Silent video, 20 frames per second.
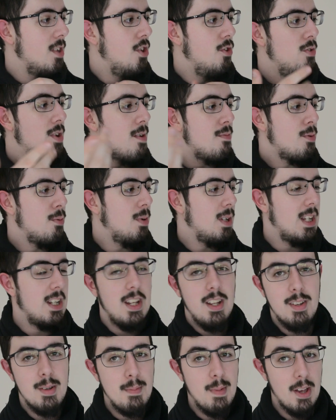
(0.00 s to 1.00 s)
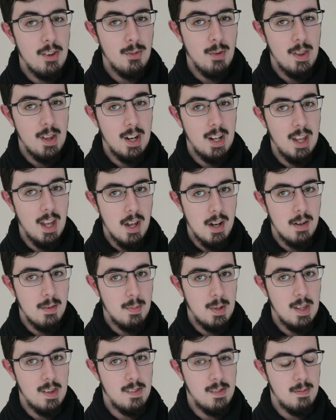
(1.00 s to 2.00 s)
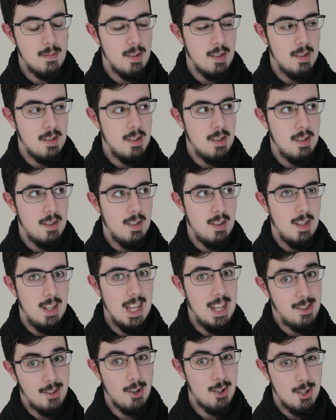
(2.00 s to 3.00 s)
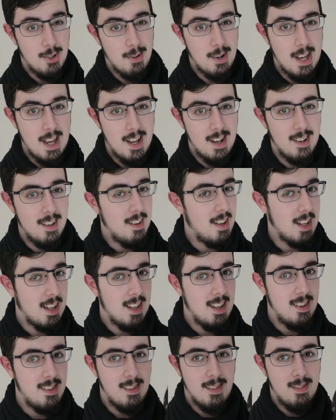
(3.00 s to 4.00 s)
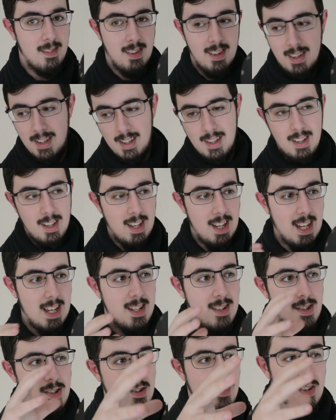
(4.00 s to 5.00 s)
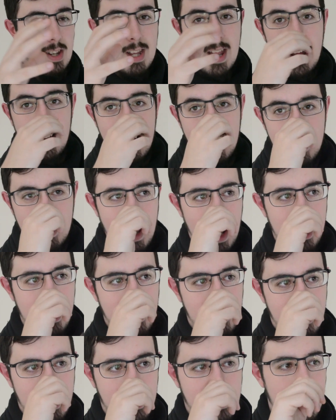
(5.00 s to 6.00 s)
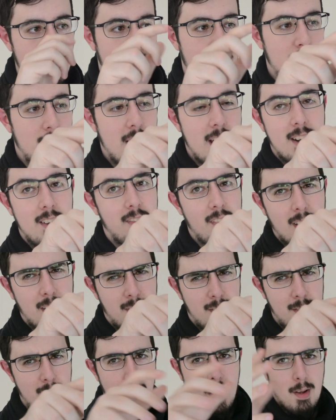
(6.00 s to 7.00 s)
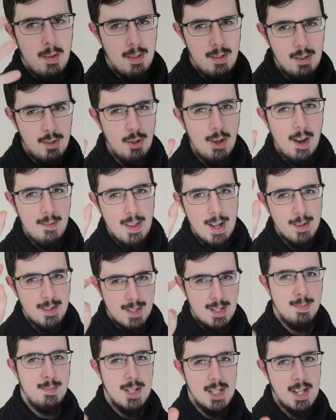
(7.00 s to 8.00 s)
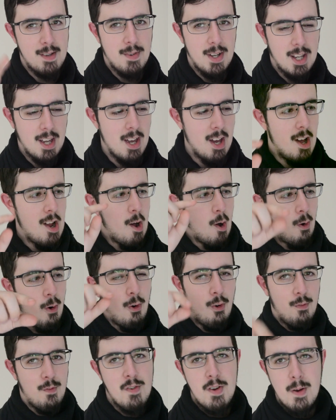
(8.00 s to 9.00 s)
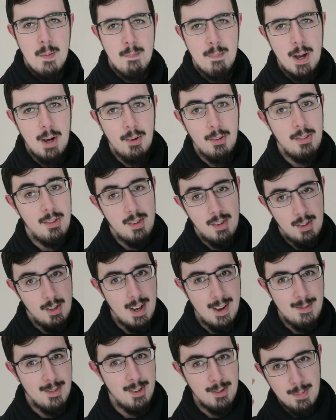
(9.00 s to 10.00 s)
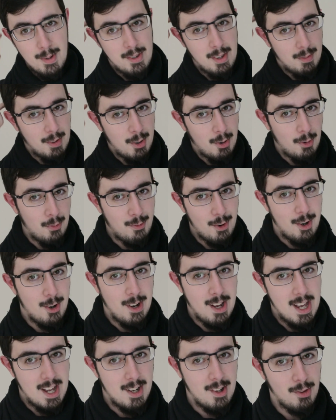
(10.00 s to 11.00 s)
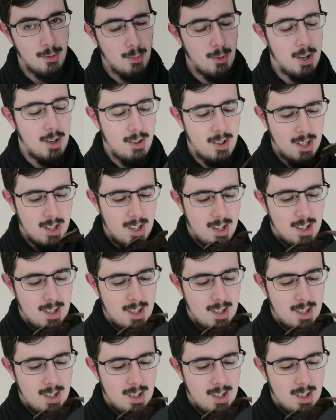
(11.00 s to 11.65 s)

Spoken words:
you never really need to mess with it again, because it's on your head. That is set for your head. It's like you have that specific hole for your belt. You have a specific hole for your head as well.